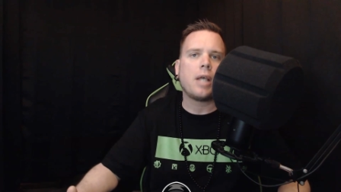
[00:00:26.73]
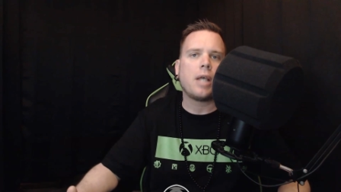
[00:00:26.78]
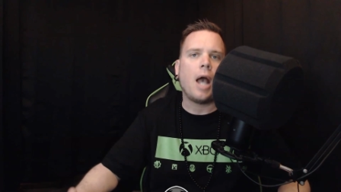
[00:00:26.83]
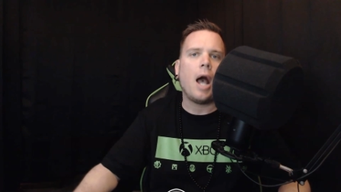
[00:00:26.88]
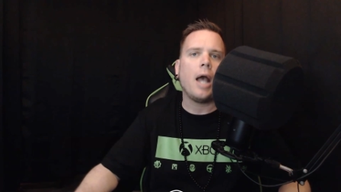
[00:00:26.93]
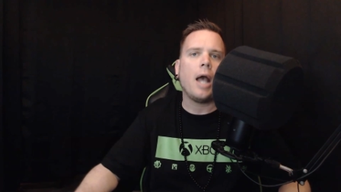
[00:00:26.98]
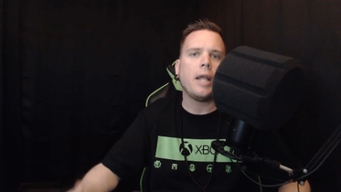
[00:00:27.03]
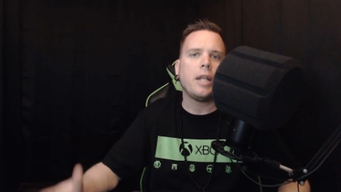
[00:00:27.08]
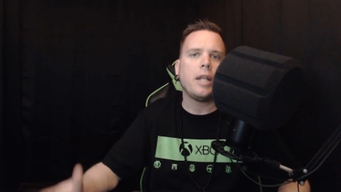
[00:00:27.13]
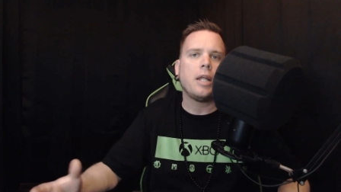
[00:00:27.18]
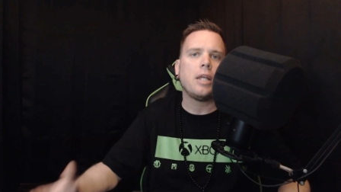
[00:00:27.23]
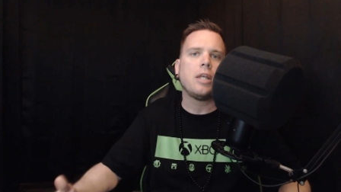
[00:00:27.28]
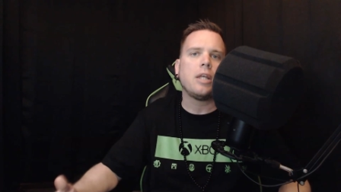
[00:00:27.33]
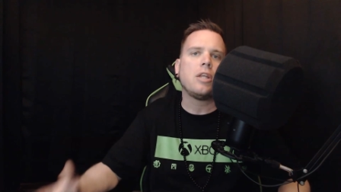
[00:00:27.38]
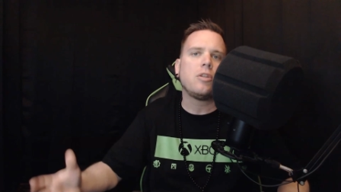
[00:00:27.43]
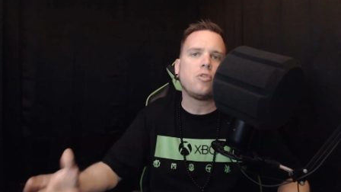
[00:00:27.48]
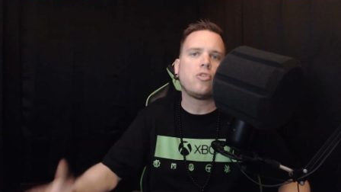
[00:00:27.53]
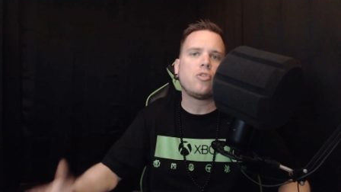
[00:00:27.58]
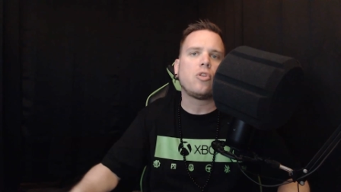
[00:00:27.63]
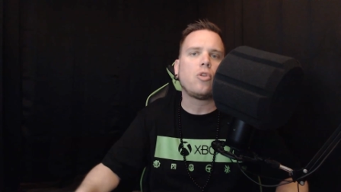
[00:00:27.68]
kind of
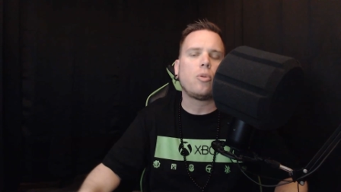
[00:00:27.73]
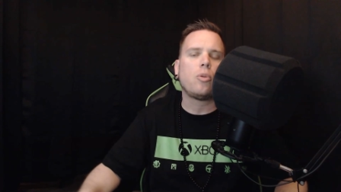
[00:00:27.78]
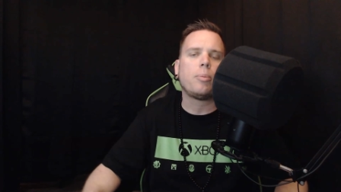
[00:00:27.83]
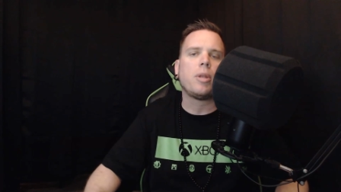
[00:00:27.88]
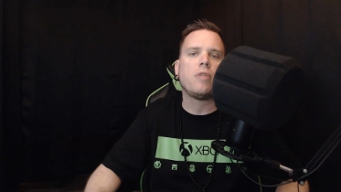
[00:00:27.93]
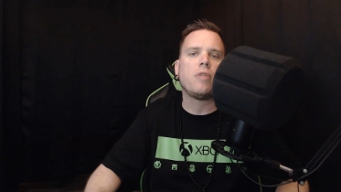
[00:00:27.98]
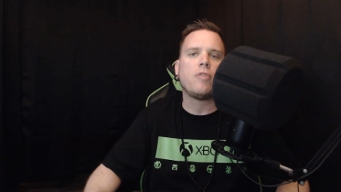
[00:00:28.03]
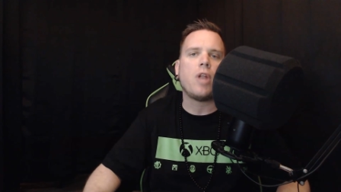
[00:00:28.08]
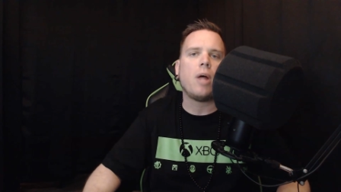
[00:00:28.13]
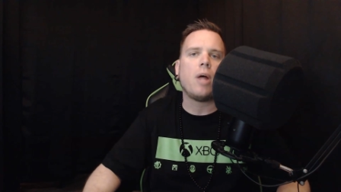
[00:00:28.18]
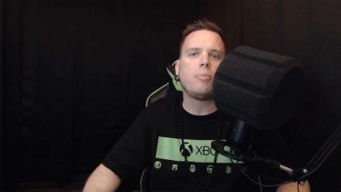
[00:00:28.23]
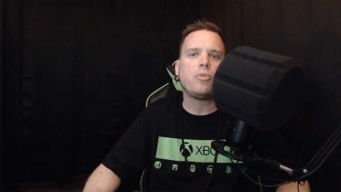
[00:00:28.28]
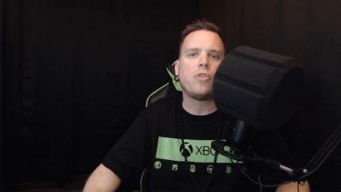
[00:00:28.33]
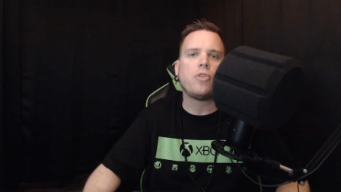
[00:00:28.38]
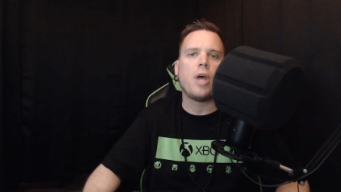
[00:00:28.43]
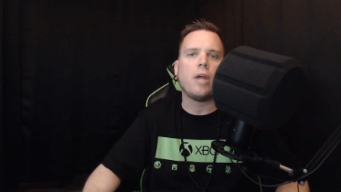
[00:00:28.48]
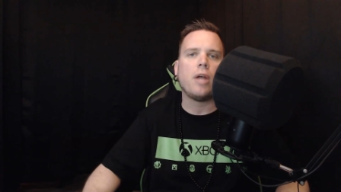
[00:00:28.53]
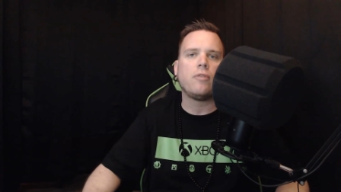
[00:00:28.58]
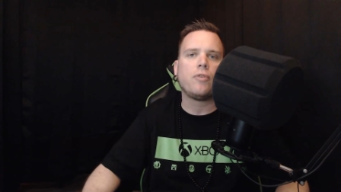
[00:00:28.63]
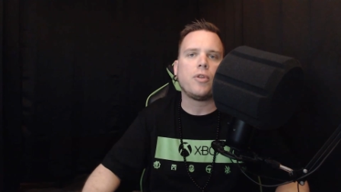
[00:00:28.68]
is a little bit of an
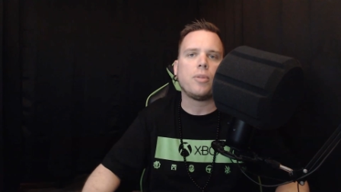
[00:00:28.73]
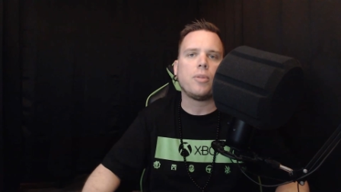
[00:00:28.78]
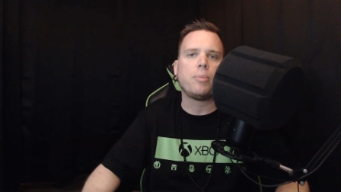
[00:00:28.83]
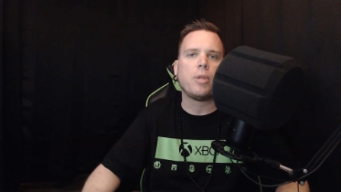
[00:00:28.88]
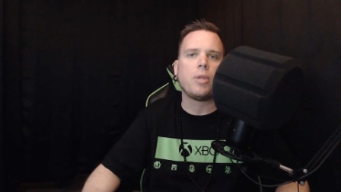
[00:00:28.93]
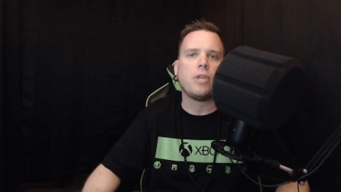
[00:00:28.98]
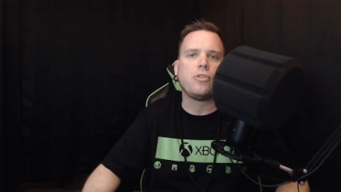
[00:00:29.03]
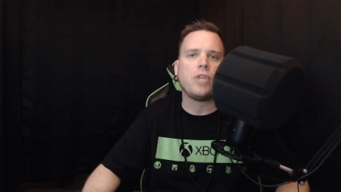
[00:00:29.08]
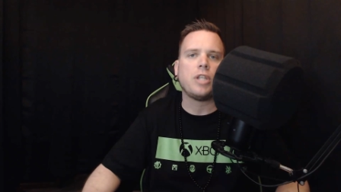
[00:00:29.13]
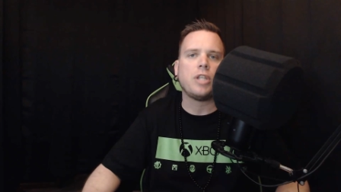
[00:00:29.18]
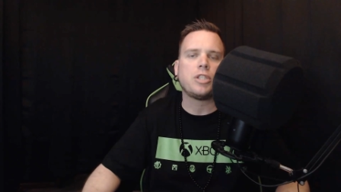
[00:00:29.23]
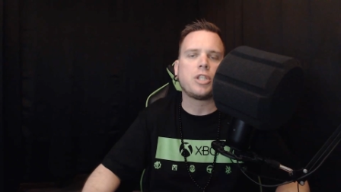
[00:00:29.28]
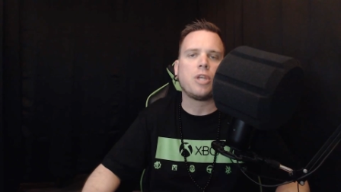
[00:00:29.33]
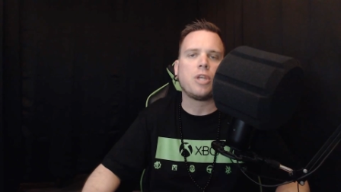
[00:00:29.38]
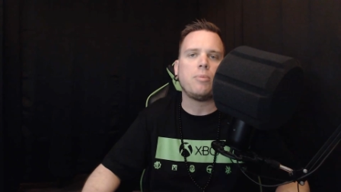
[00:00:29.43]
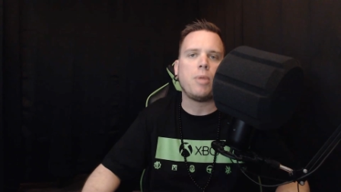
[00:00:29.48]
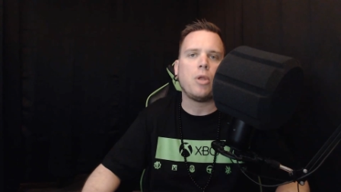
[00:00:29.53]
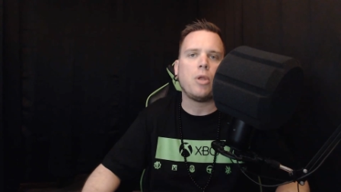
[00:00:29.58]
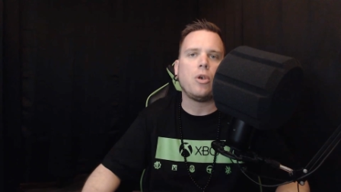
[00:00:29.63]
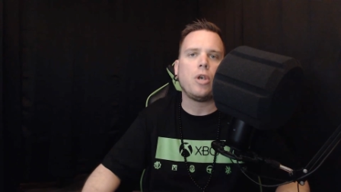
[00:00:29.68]
upset for the PlayStation
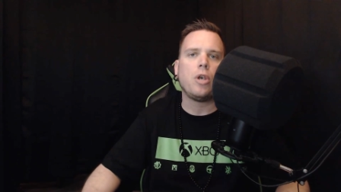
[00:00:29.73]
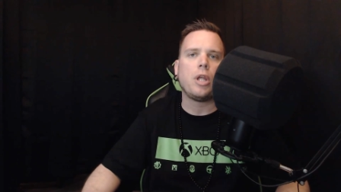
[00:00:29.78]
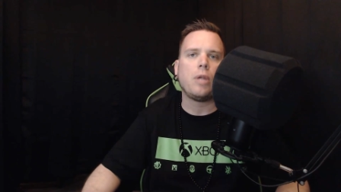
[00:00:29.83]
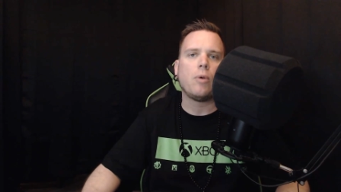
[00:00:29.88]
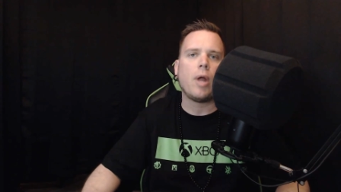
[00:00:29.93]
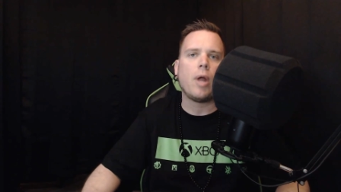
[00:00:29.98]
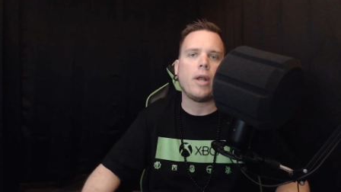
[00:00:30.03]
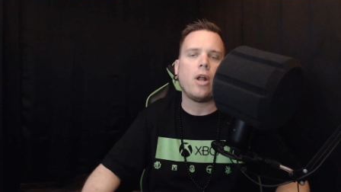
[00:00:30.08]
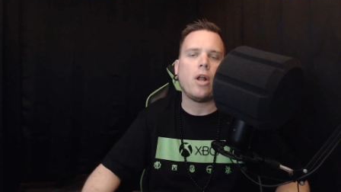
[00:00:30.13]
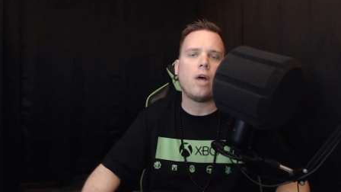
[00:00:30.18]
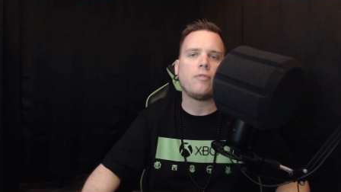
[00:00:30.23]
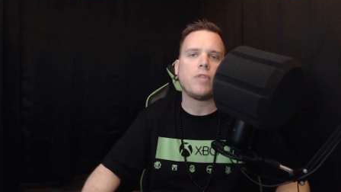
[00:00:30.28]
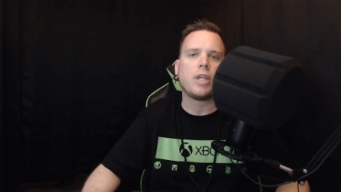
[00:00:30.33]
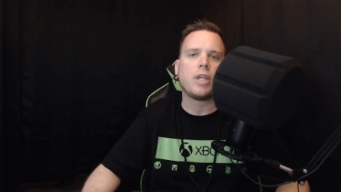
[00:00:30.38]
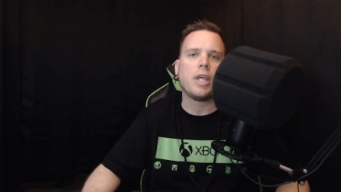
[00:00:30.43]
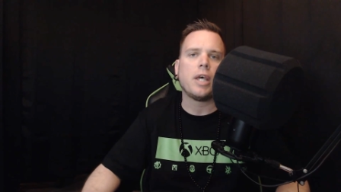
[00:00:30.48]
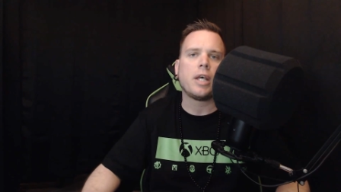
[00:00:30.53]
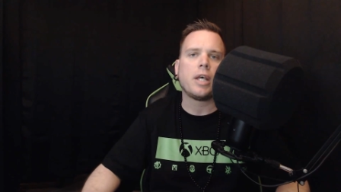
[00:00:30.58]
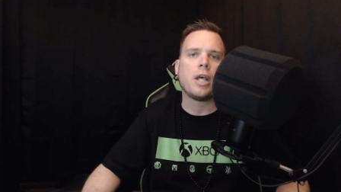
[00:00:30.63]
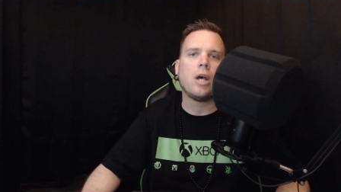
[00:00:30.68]
community right off the
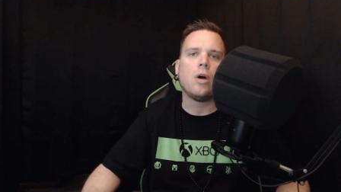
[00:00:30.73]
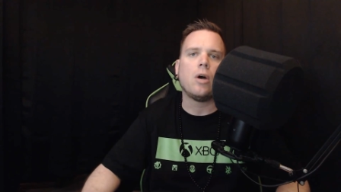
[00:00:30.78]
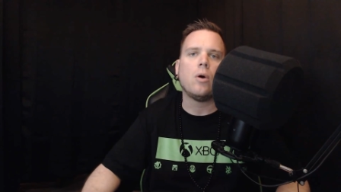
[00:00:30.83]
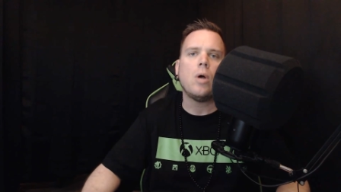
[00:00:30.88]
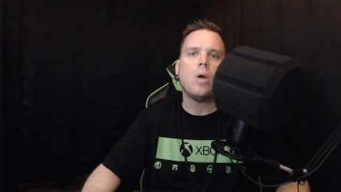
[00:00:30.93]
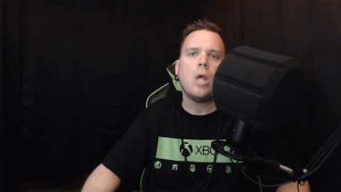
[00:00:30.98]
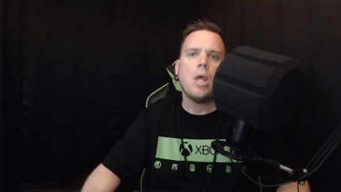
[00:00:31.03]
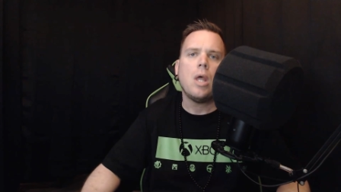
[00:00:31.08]
get go